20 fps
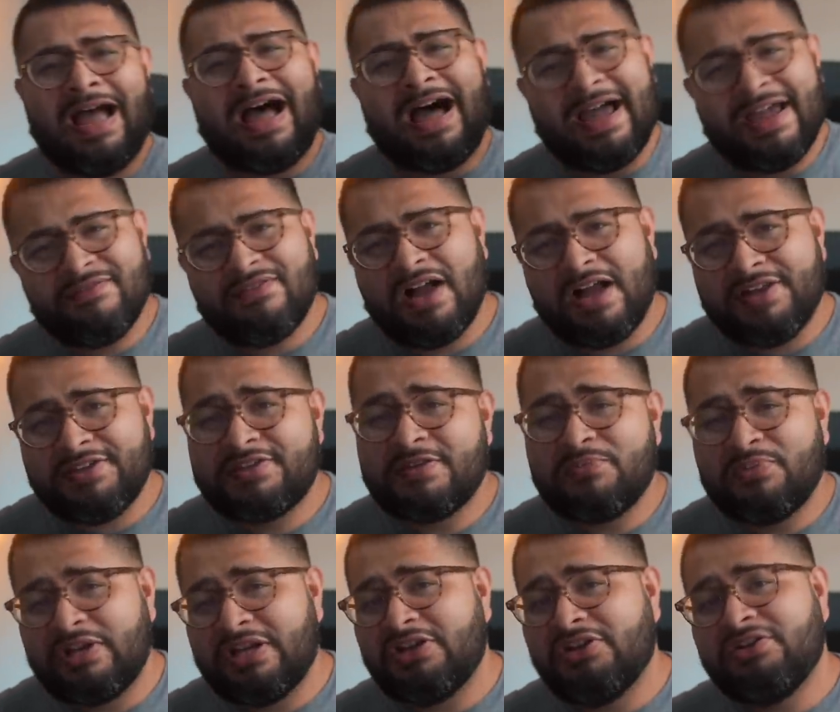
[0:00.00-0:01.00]
I've gotten some
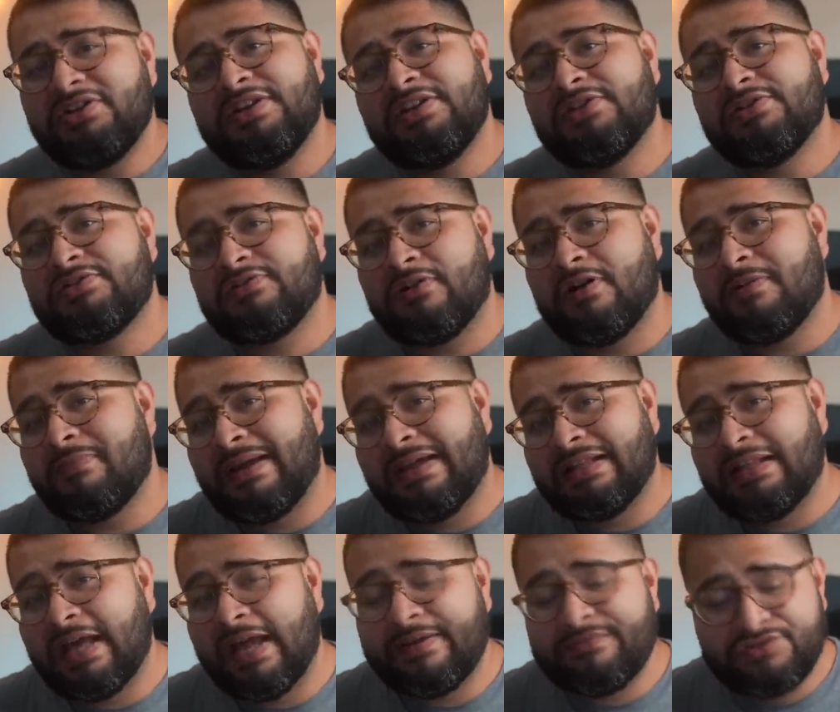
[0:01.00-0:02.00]
pretty good deals throughout my
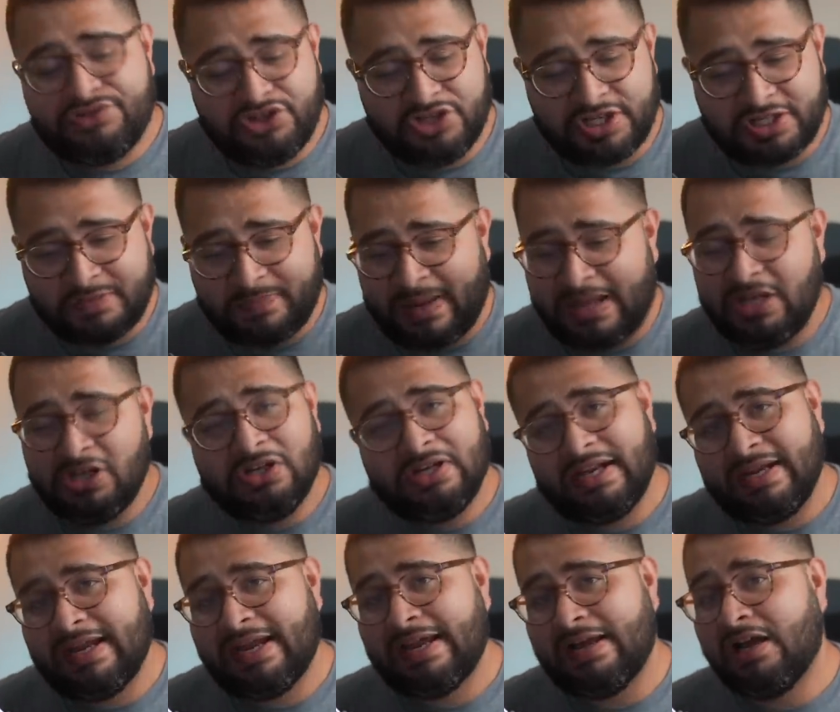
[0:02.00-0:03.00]
life just by
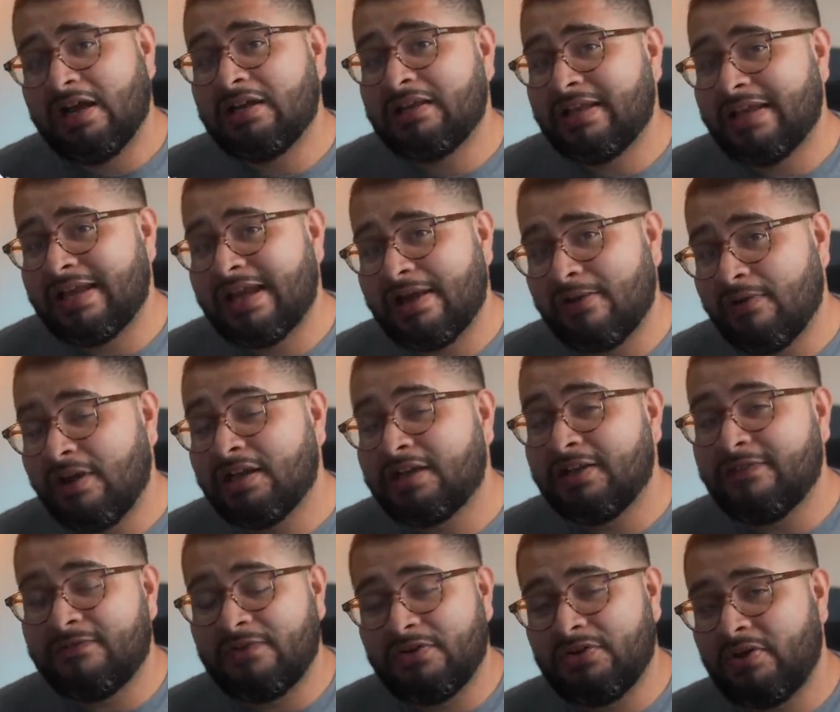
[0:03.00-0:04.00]
looking at ugly
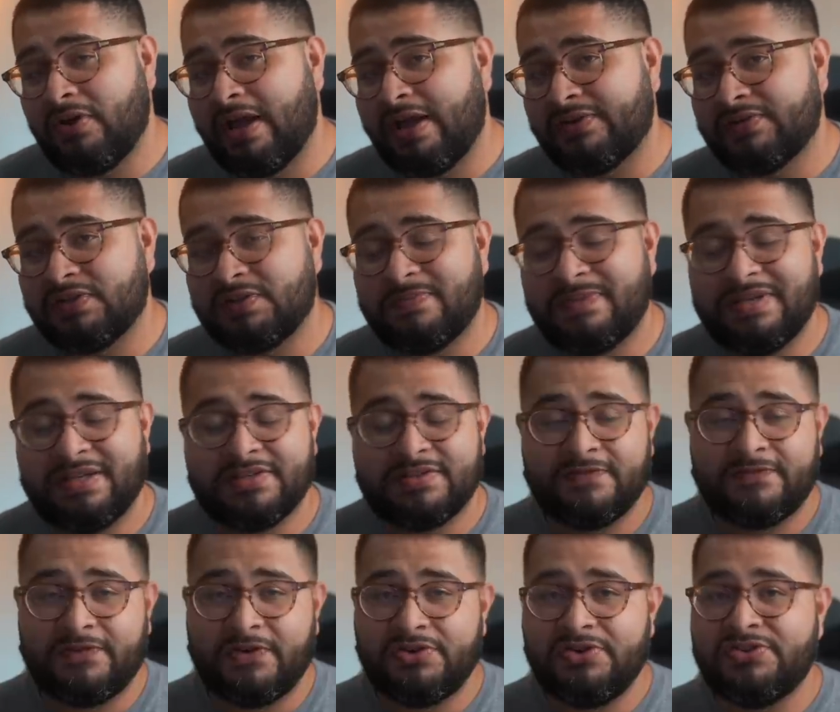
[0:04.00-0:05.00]
ugly photo houses, because
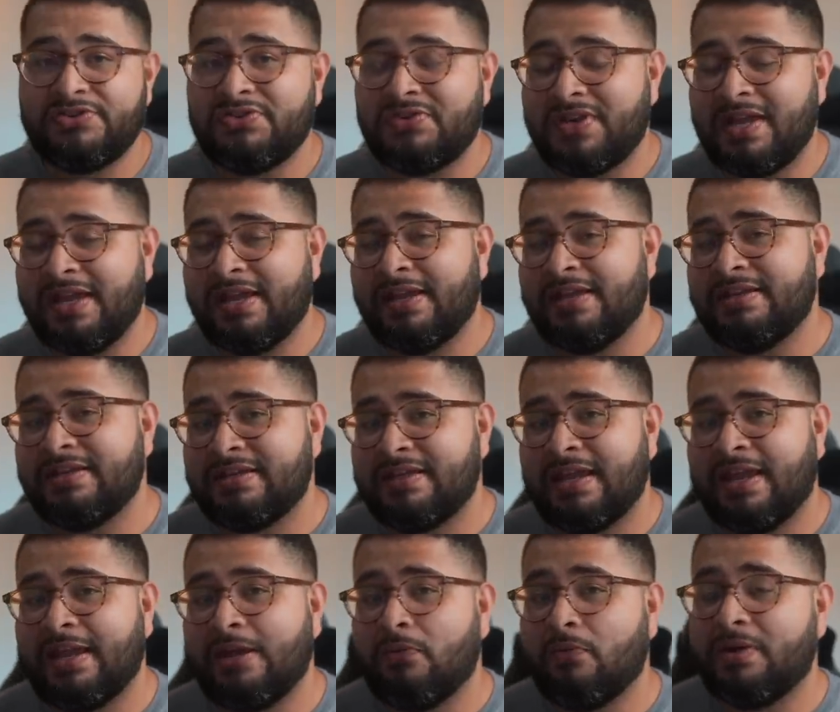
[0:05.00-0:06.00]
the photos do not
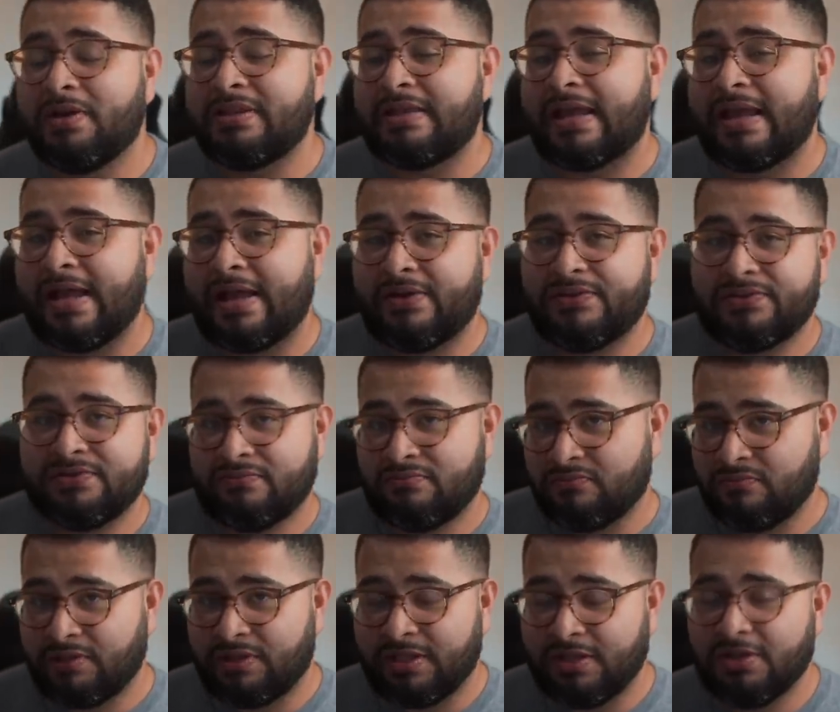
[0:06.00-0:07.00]
indicate what the house
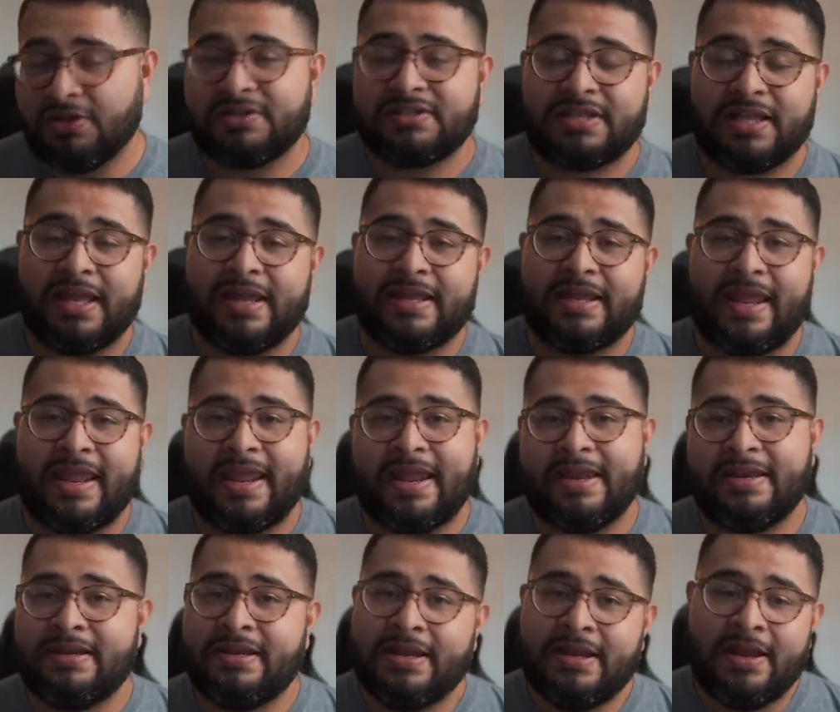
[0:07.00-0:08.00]
really looks like.
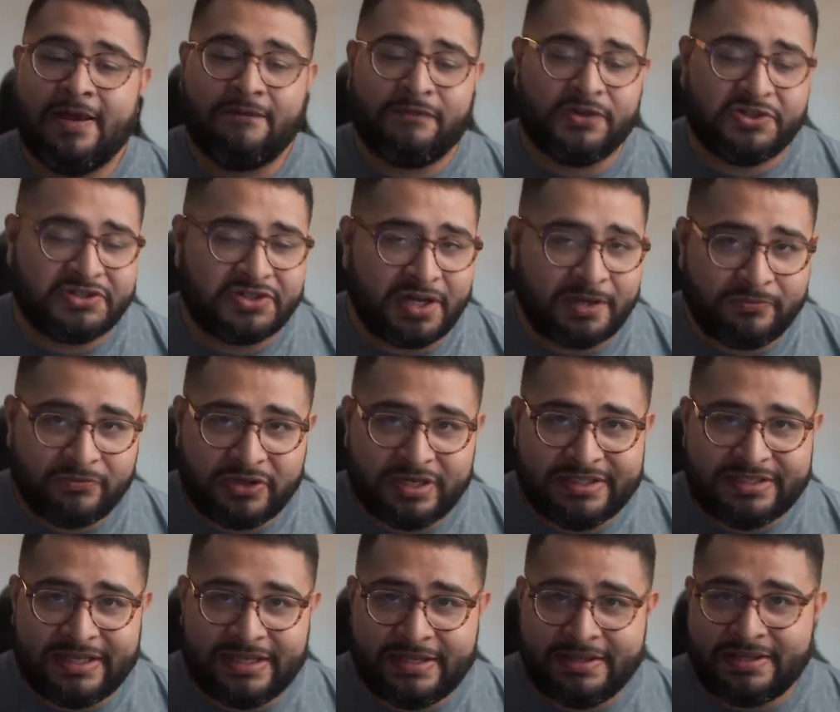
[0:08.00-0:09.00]
And for some
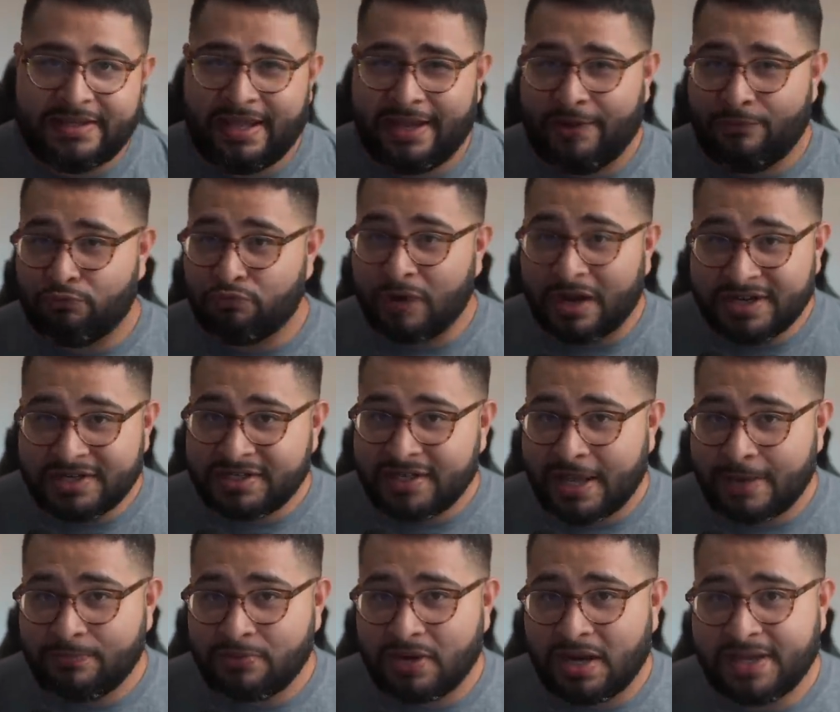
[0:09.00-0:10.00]
reason, they rush
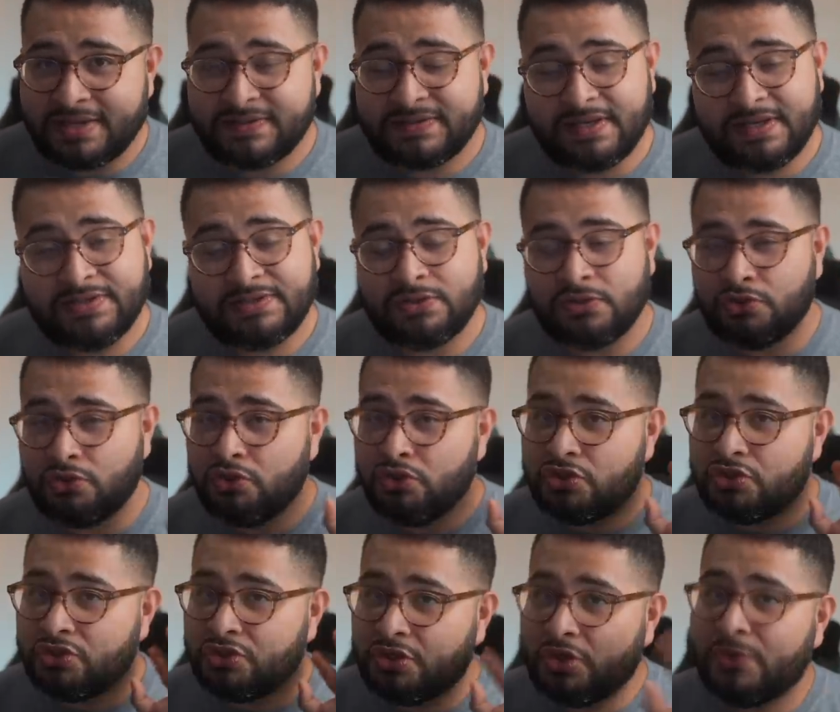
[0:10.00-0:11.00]
that process. So you
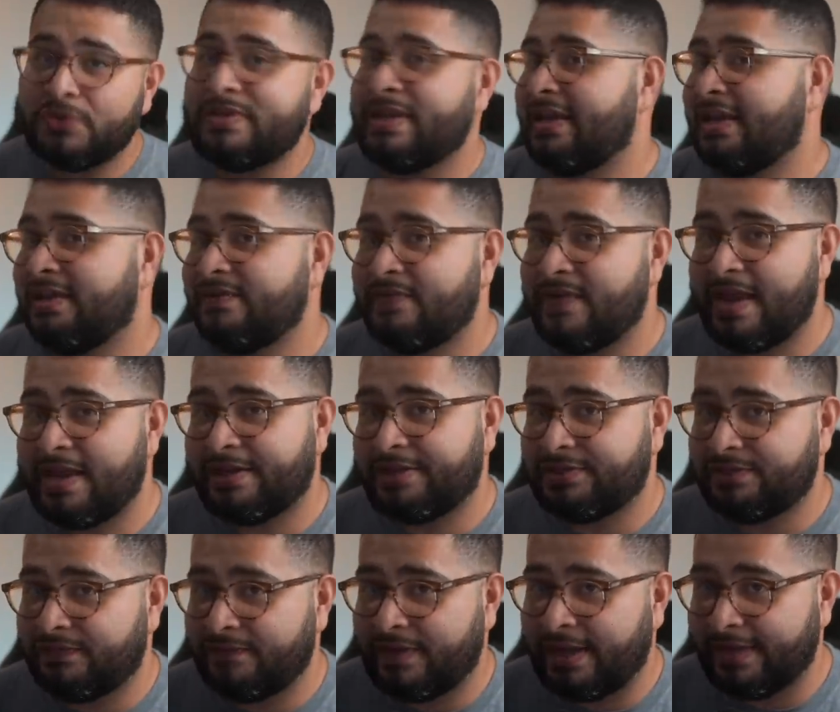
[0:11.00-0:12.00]
should go take
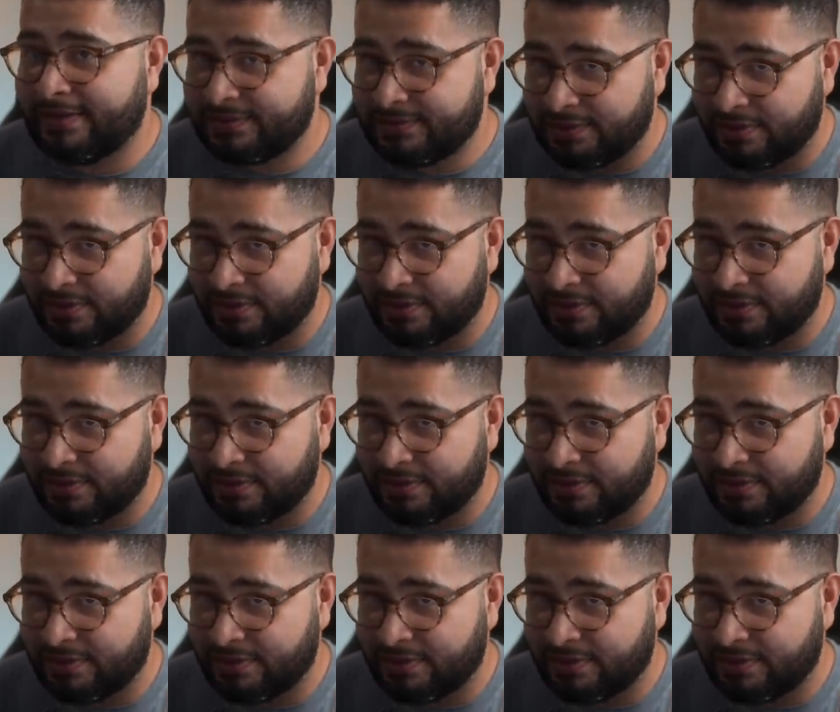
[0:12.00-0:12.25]
advantage of that.